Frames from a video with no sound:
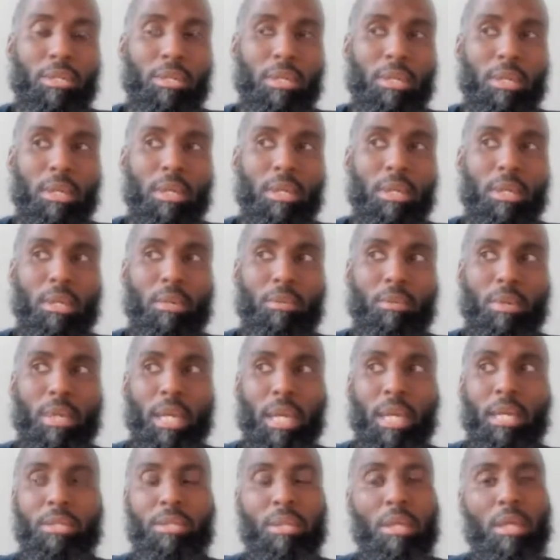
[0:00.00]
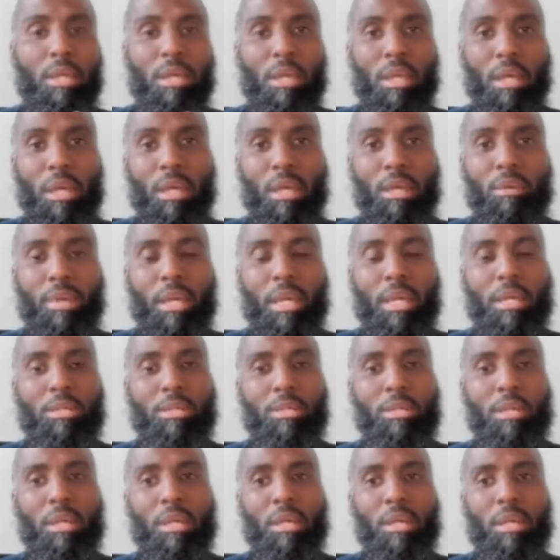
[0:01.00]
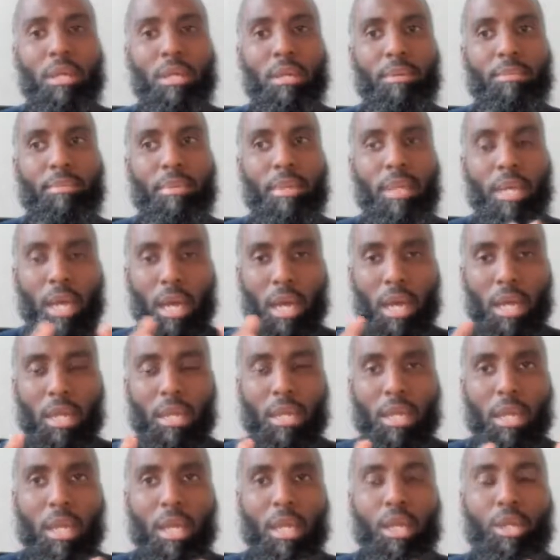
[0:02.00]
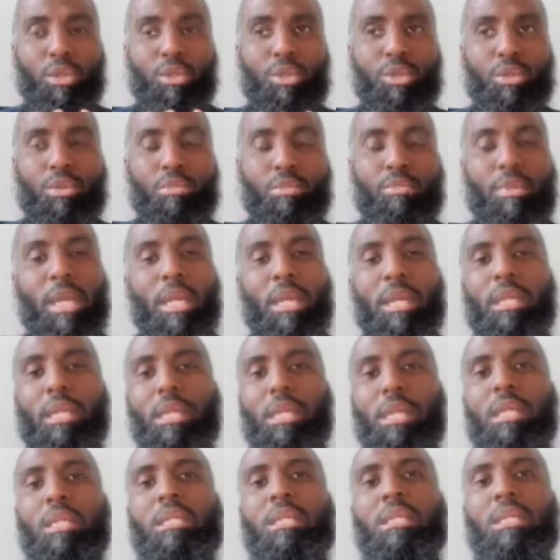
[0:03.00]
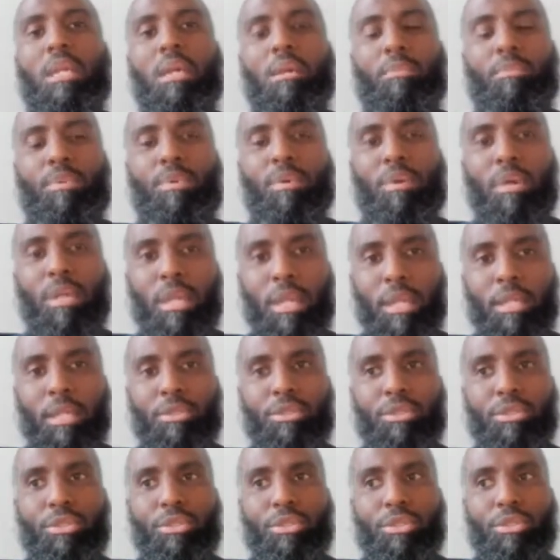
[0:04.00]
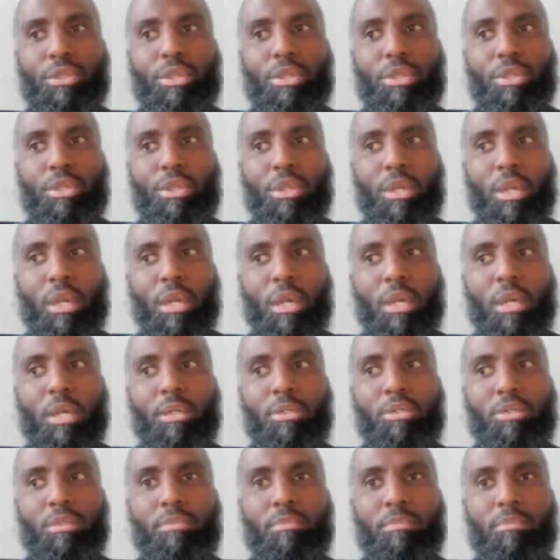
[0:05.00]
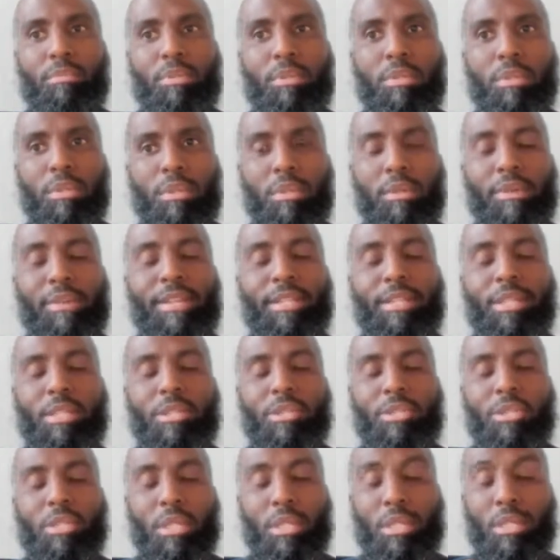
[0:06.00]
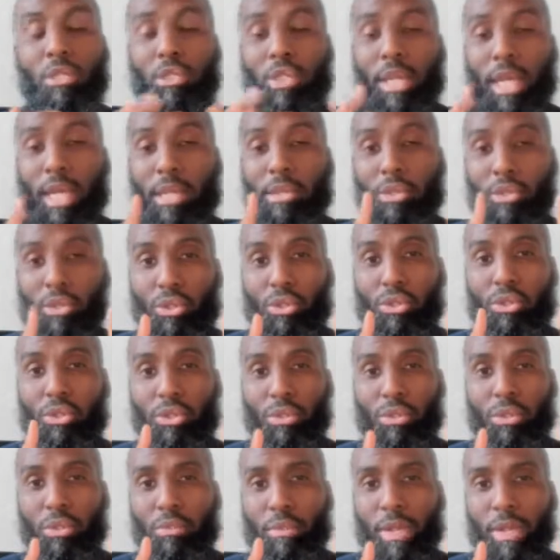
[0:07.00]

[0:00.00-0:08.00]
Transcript: Allah, we ask God to make it easy upon us, to grant us success